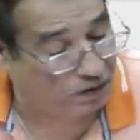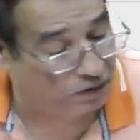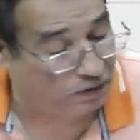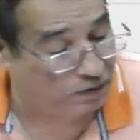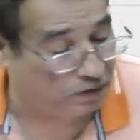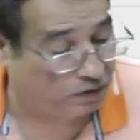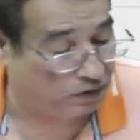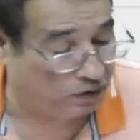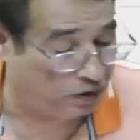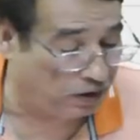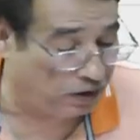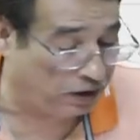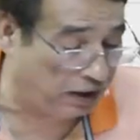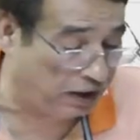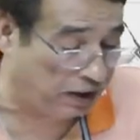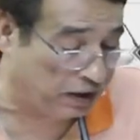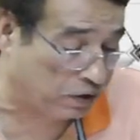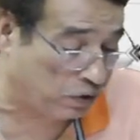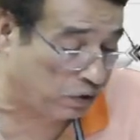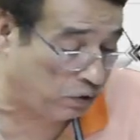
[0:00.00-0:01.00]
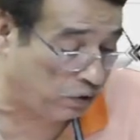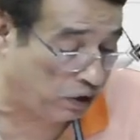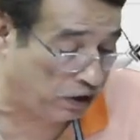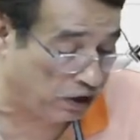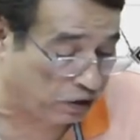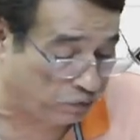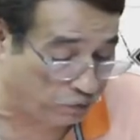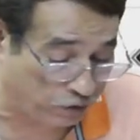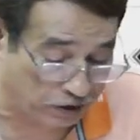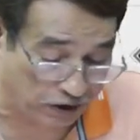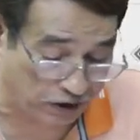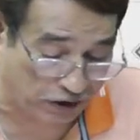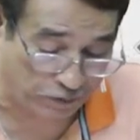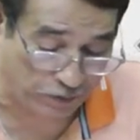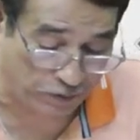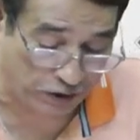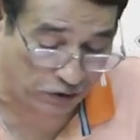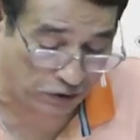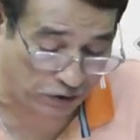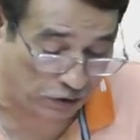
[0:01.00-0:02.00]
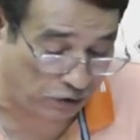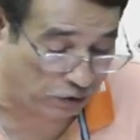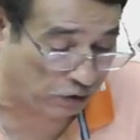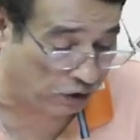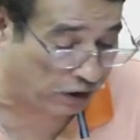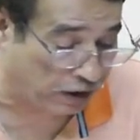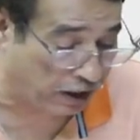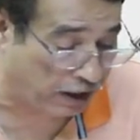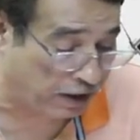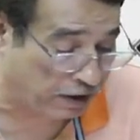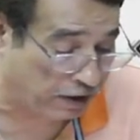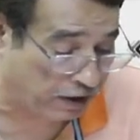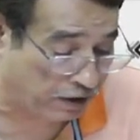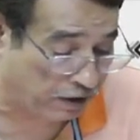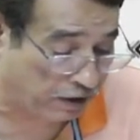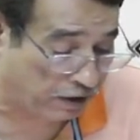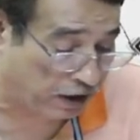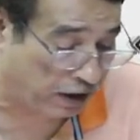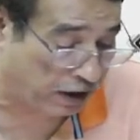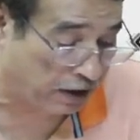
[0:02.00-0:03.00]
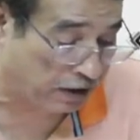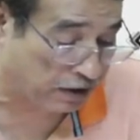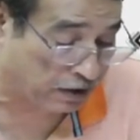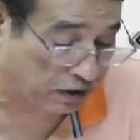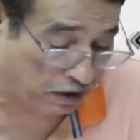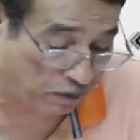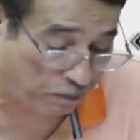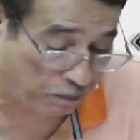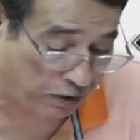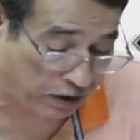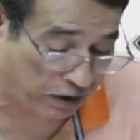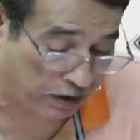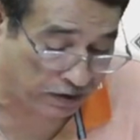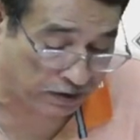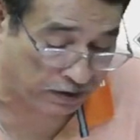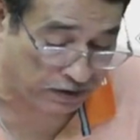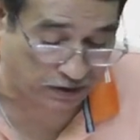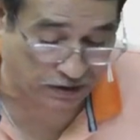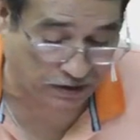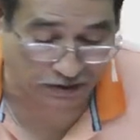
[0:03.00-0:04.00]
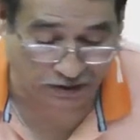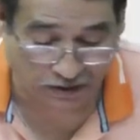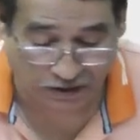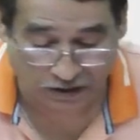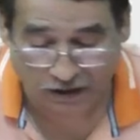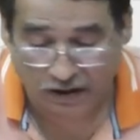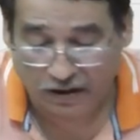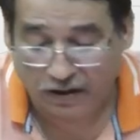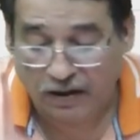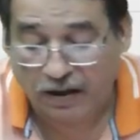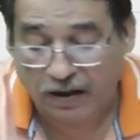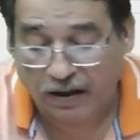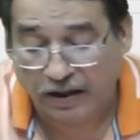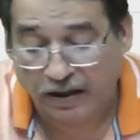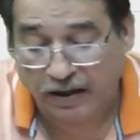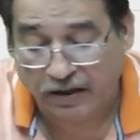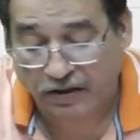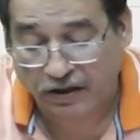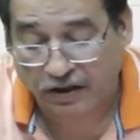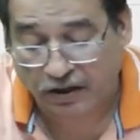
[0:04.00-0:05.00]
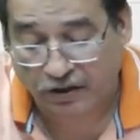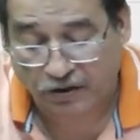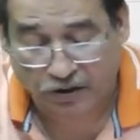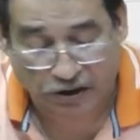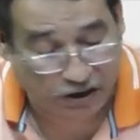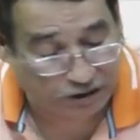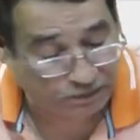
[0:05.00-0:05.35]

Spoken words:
your next rule is with respect to your rent and rates, repairs, etc.